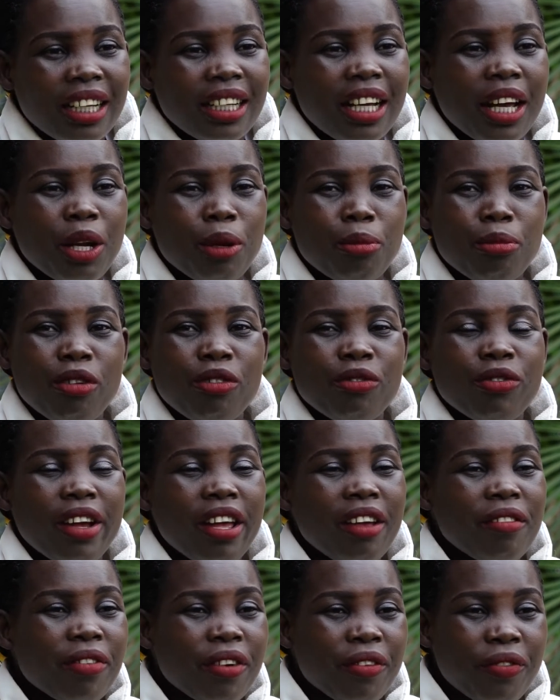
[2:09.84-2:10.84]
I remove
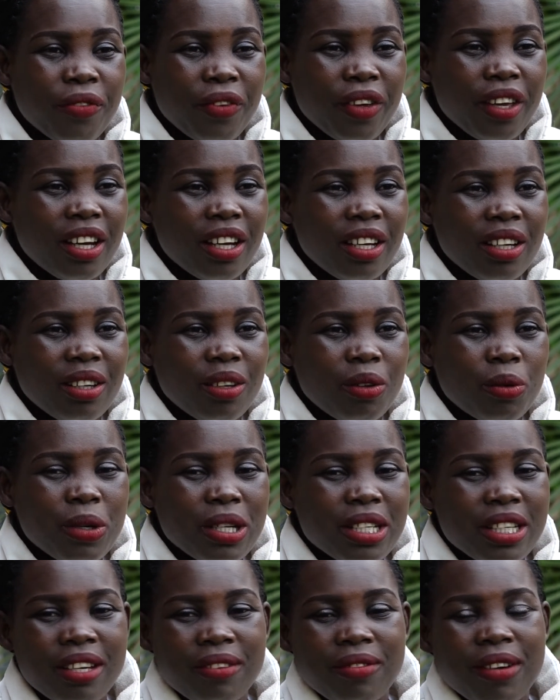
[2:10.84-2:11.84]
every fear or
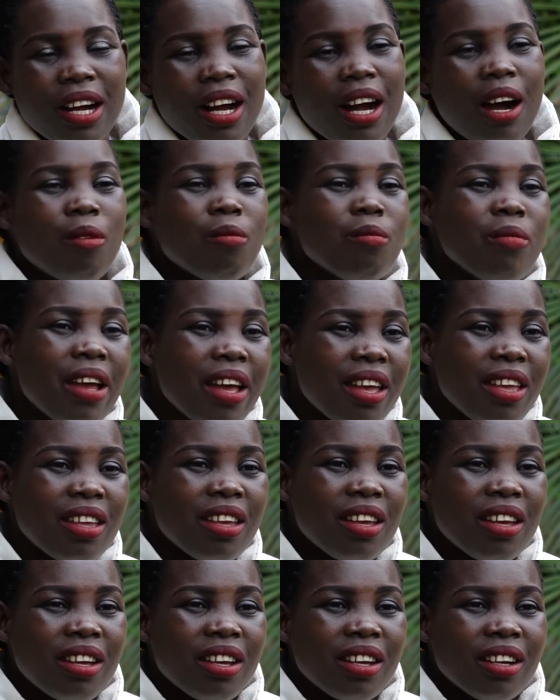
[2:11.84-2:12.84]
whatever come may,
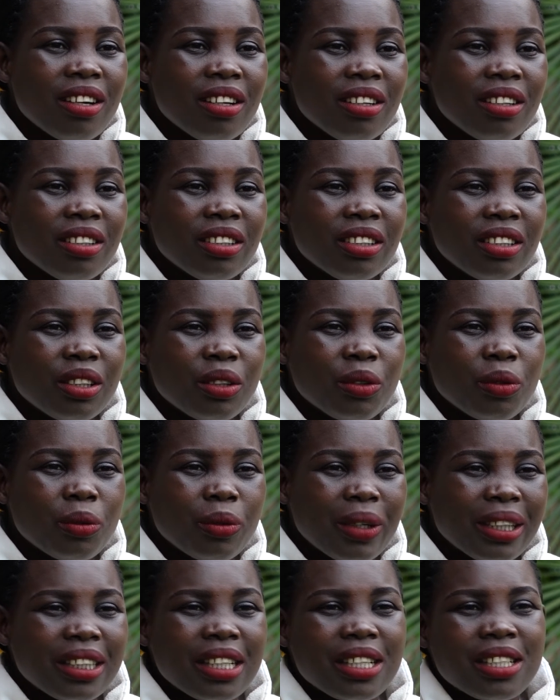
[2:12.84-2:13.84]

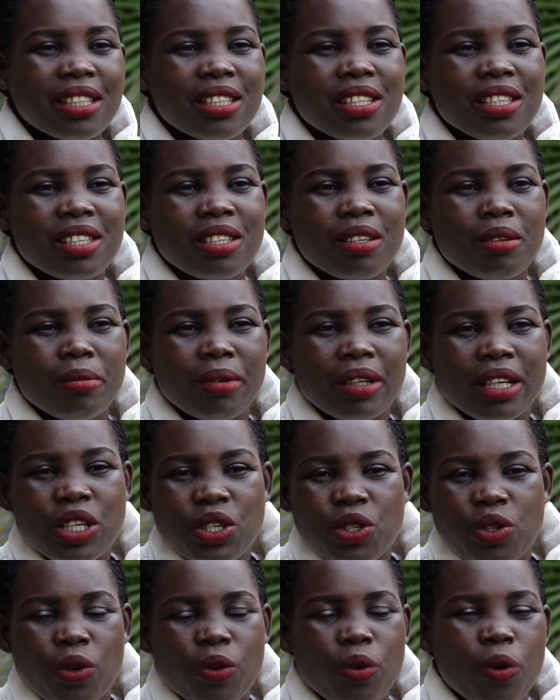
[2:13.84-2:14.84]
whether it's
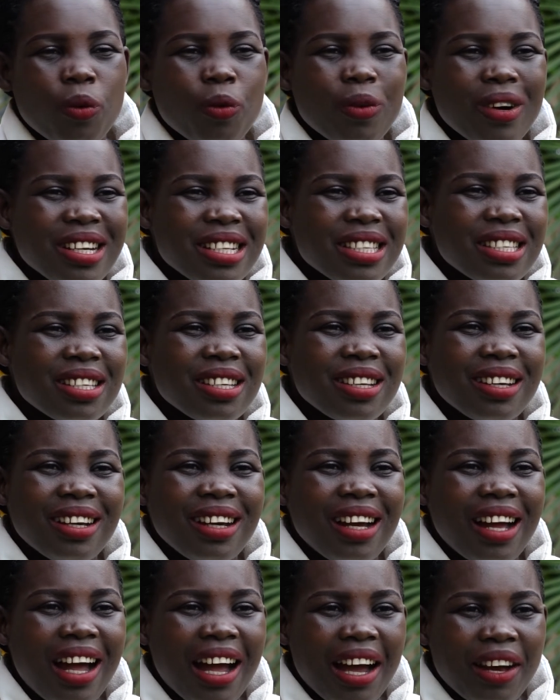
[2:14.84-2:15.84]
discrimination or what.
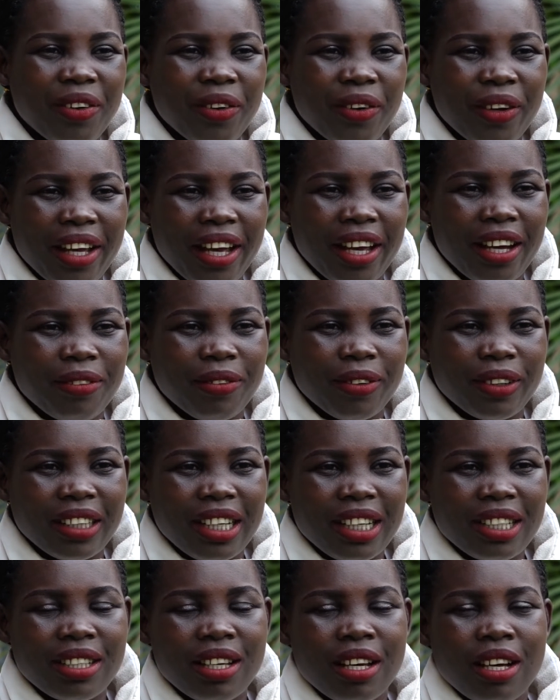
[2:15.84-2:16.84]
I don't care for
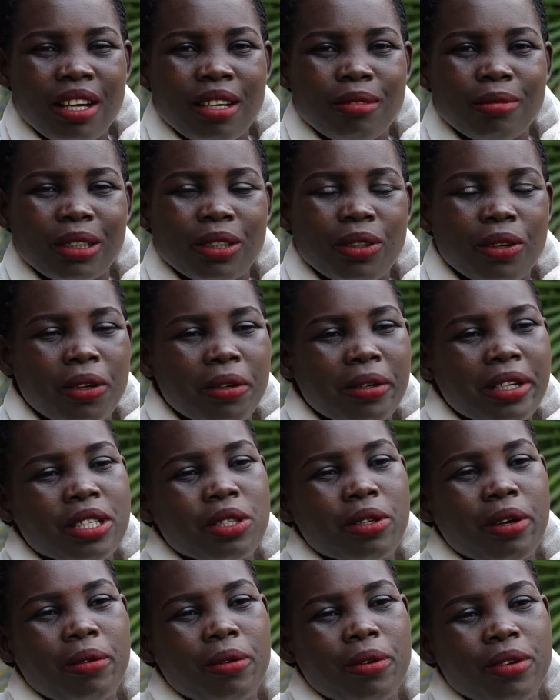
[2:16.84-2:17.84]
that, but always
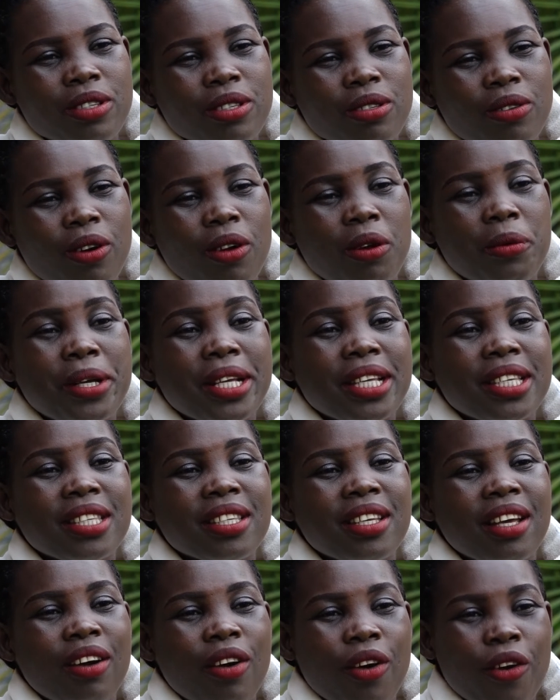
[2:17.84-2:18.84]
I was
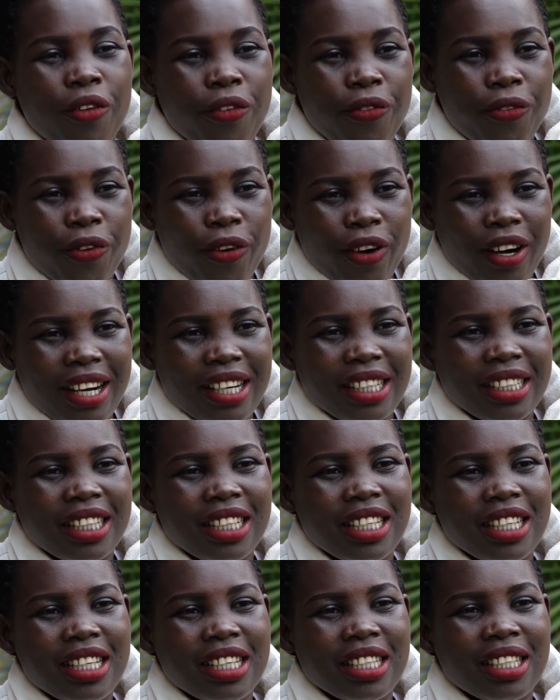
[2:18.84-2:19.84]
always
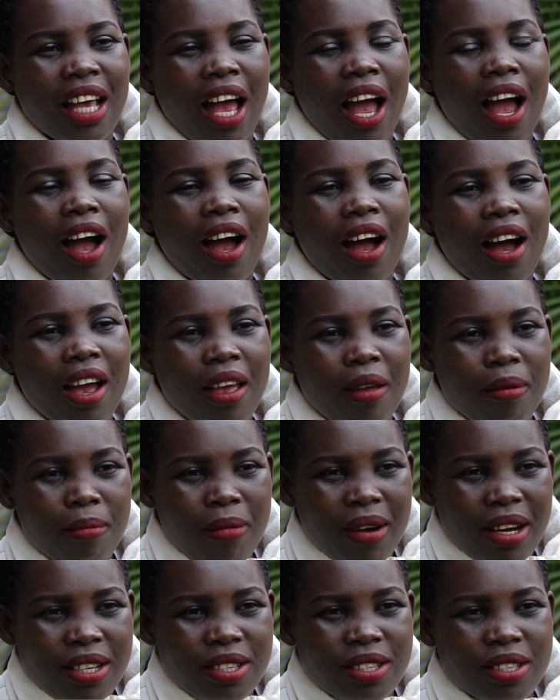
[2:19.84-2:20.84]
focusing is I
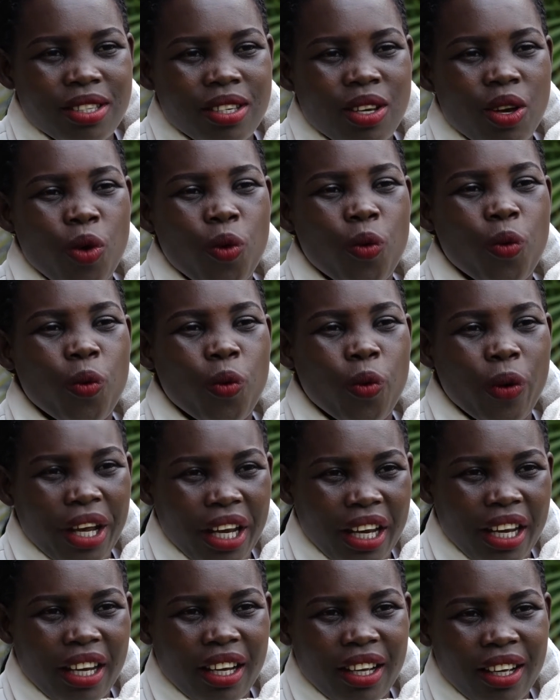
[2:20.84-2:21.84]
must
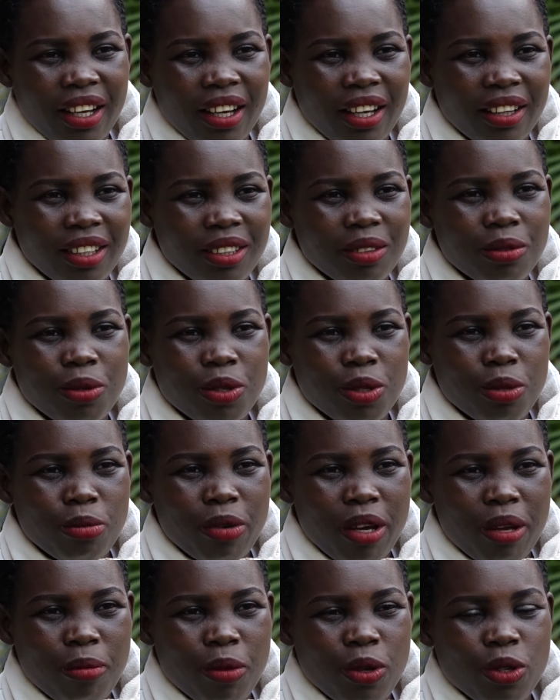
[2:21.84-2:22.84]
win. That was
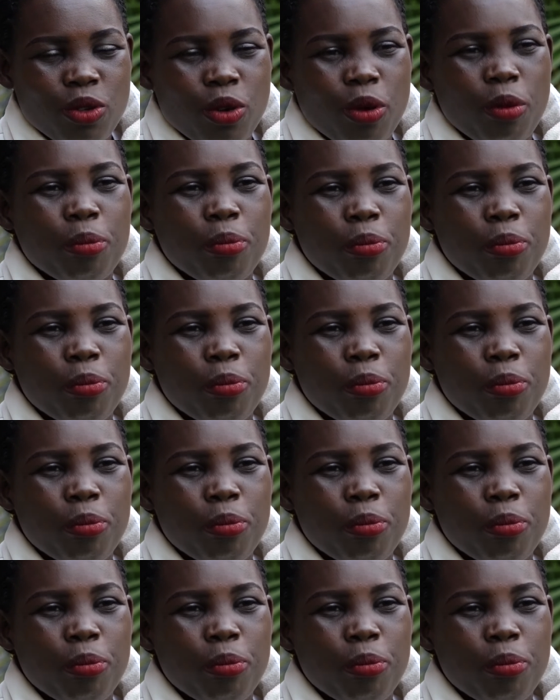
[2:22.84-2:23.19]
my motto.